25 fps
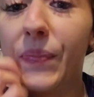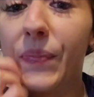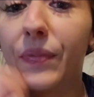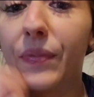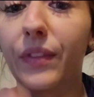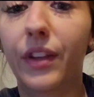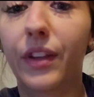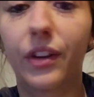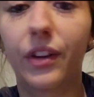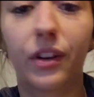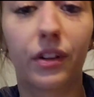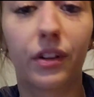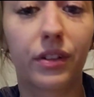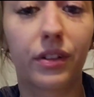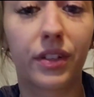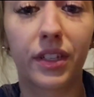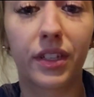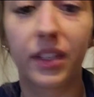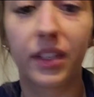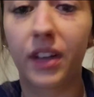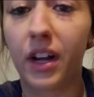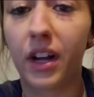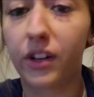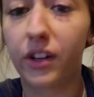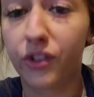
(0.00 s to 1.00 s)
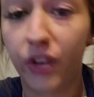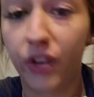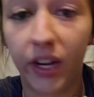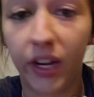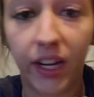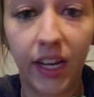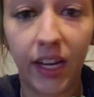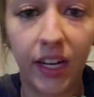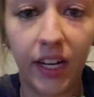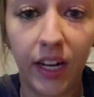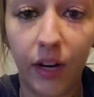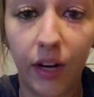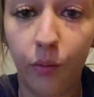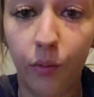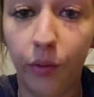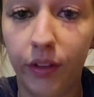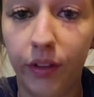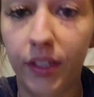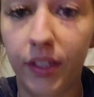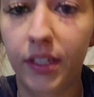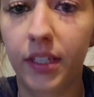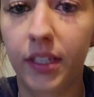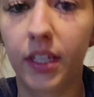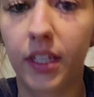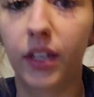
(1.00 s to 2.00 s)
the nurses not checking in with
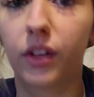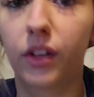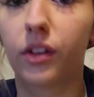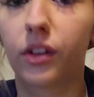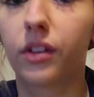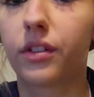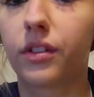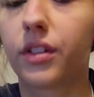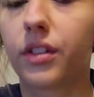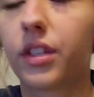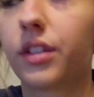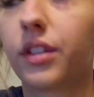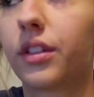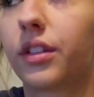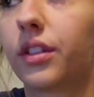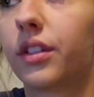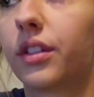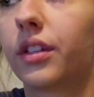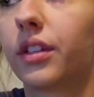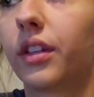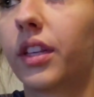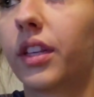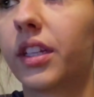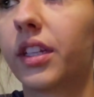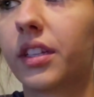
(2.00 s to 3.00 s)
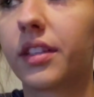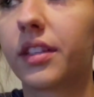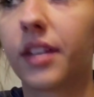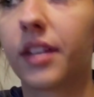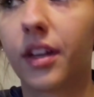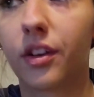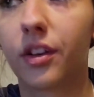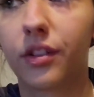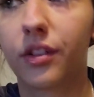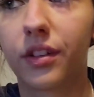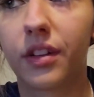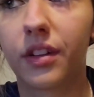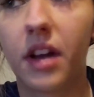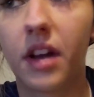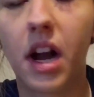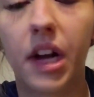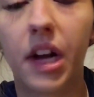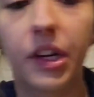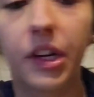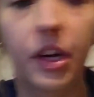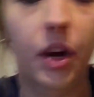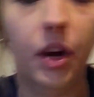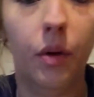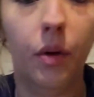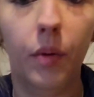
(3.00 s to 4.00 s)
sitters, the sitters not
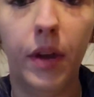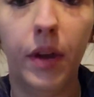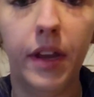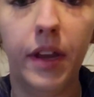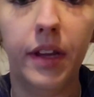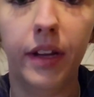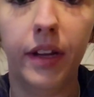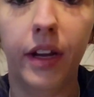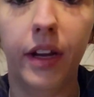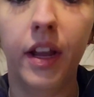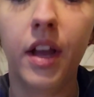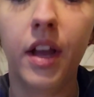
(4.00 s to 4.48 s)
knowing